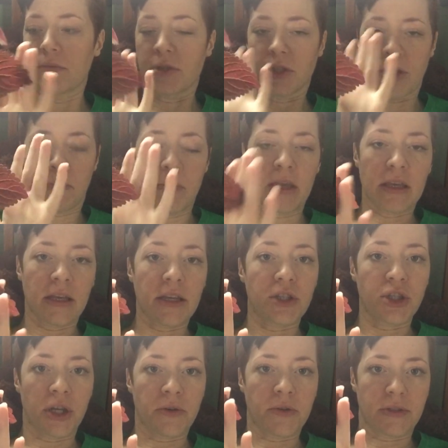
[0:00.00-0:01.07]
which I'm making a
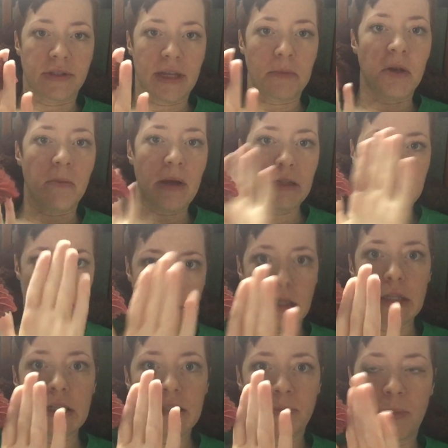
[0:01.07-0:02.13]
general statement about
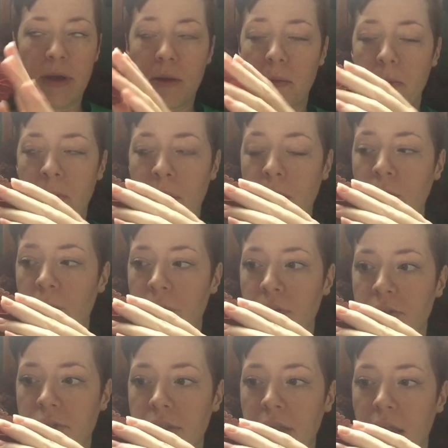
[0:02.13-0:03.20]
succulents, but you
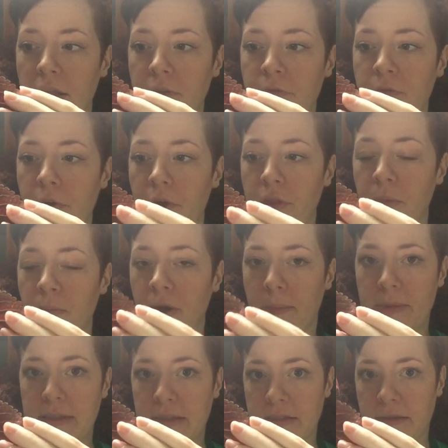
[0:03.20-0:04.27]
understand for the
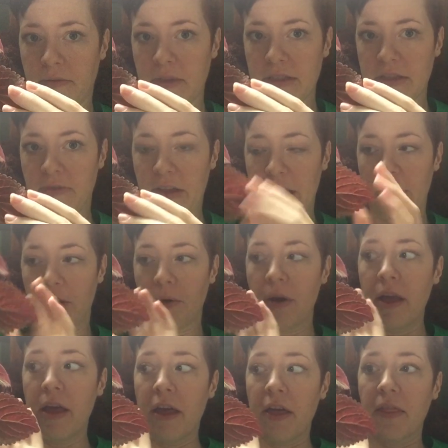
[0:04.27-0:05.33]
purposes of this
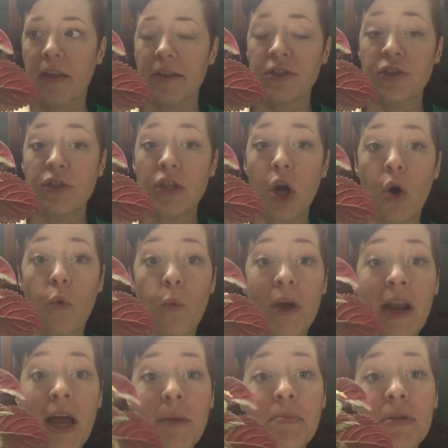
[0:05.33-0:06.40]
video. So
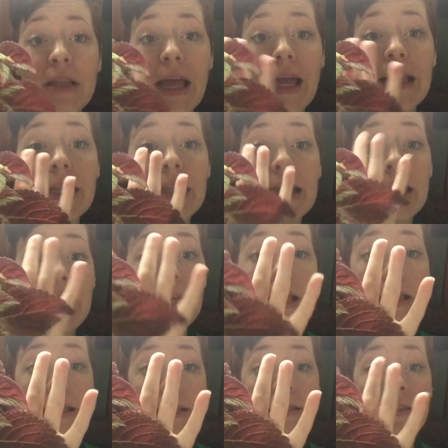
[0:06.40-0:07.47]
when I plant
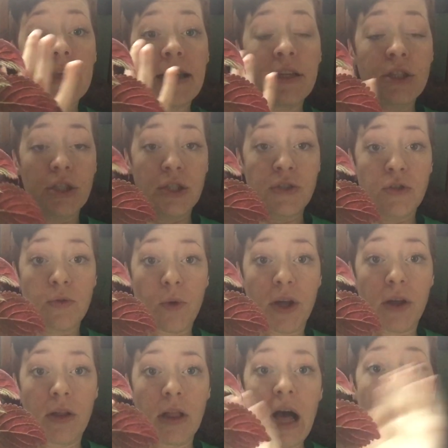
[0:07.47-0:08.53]
these into
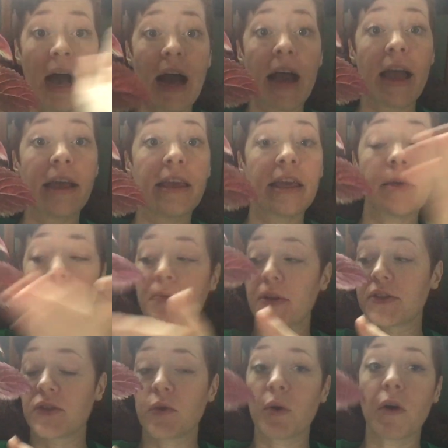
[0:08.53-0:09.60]
soil, I keep
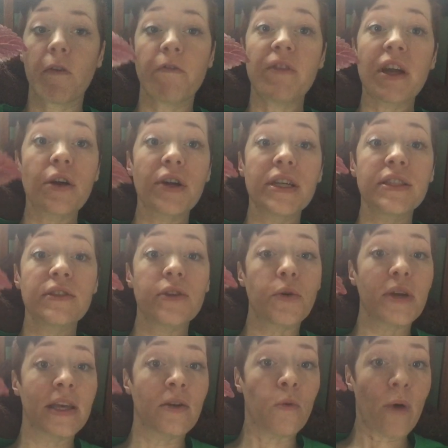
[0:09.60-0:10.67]
the soil very
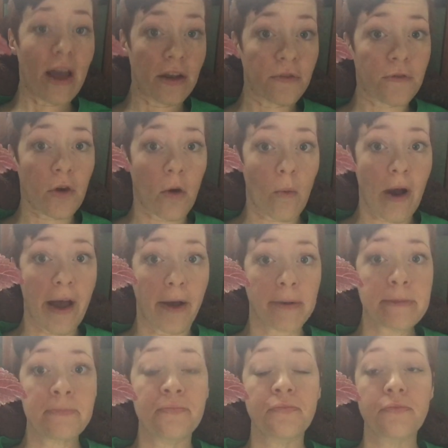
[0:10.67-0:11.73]
soaking wet for a while,